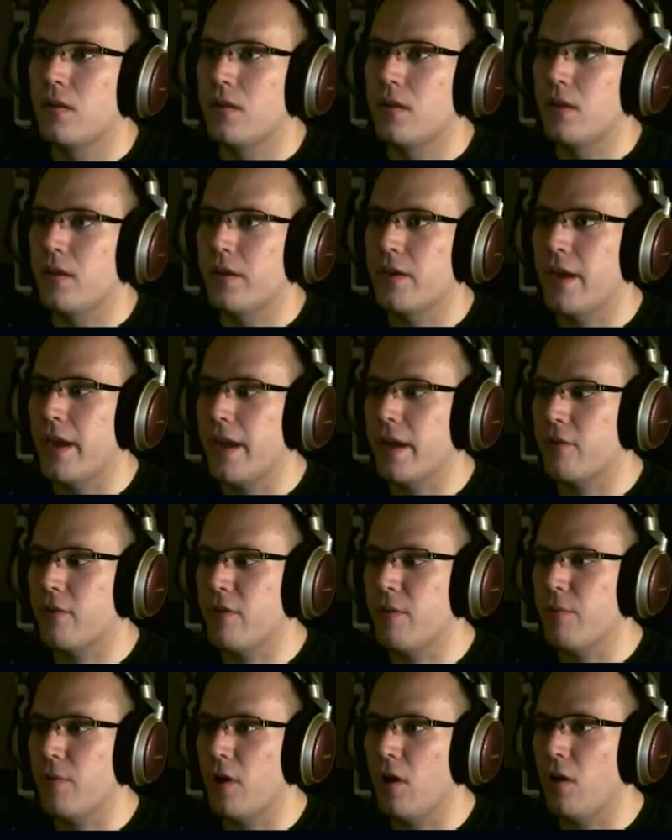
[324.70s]
You angry,
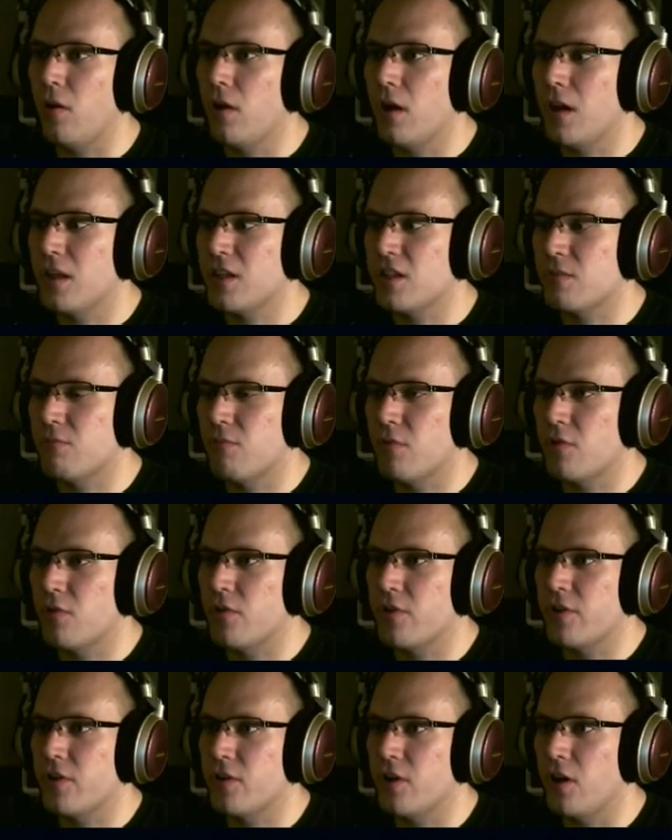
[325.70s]
bro? I just
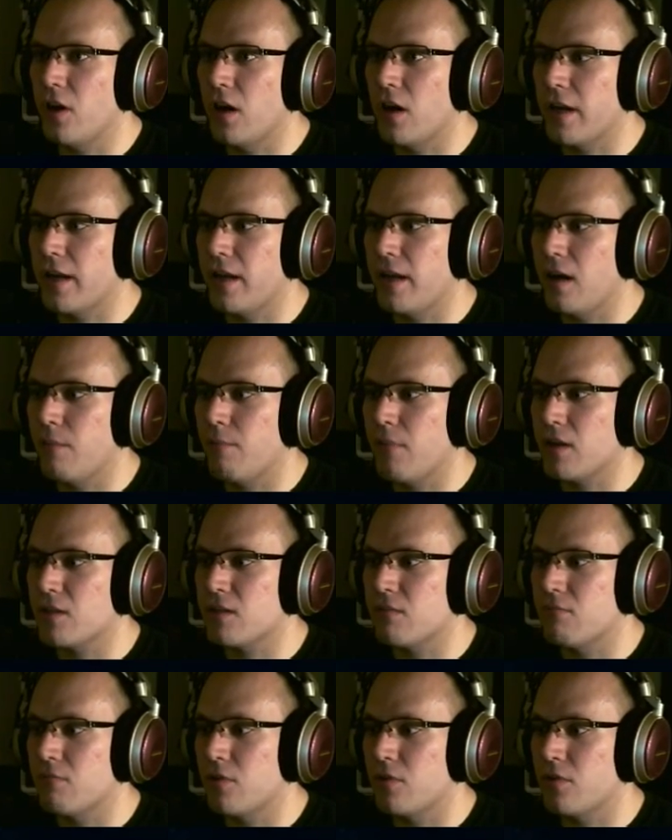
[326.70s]
murdered your dog, and now I'm about
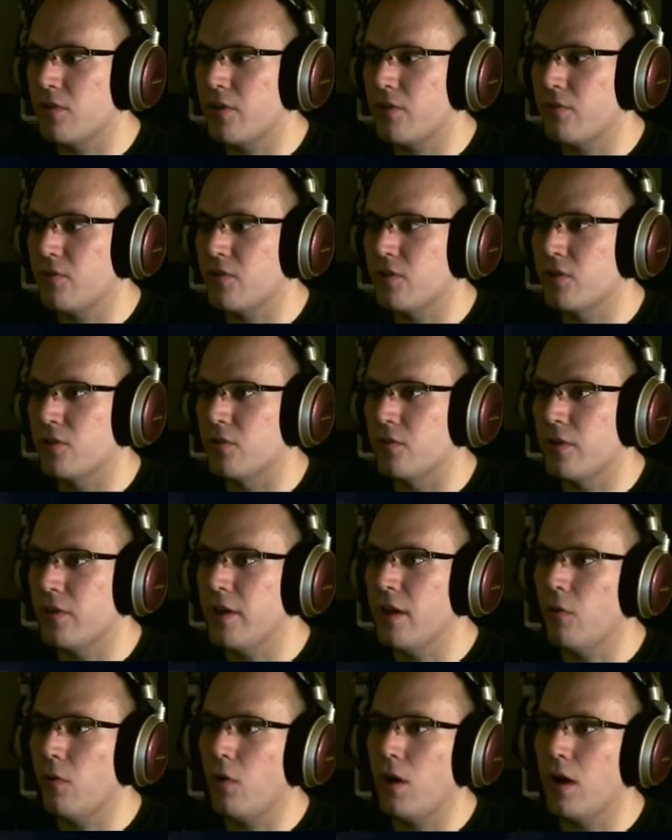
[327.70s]
to murder you, too. You
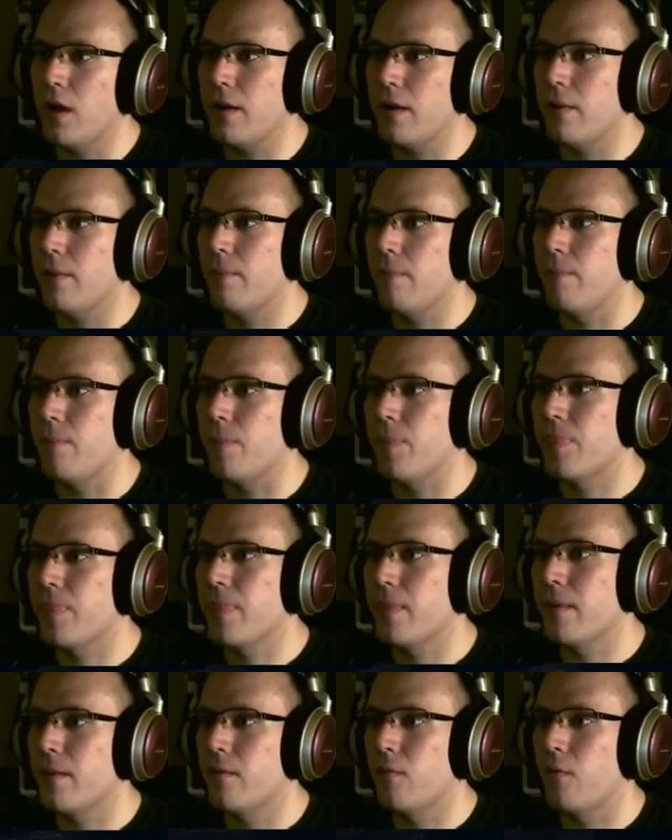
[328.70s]
know what?
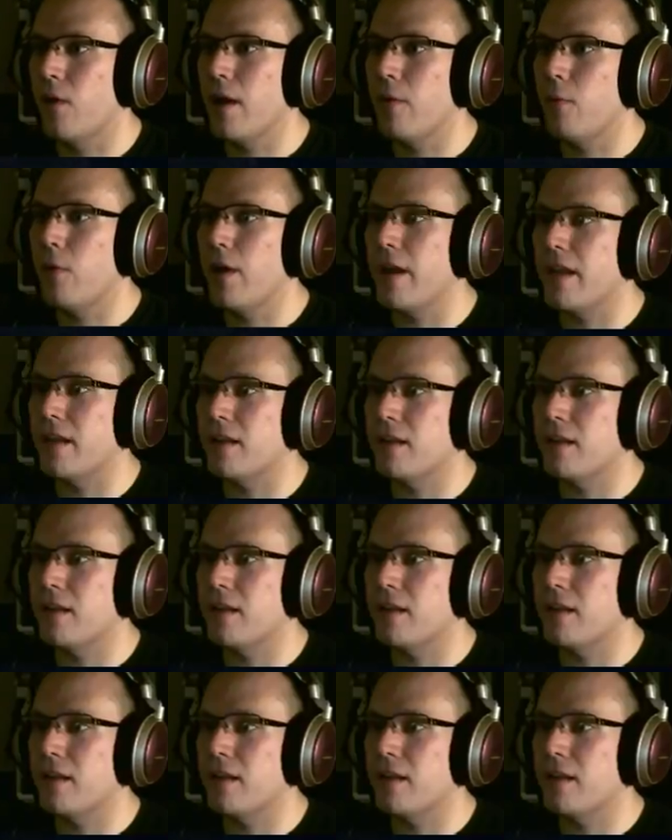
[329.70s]
Why wait?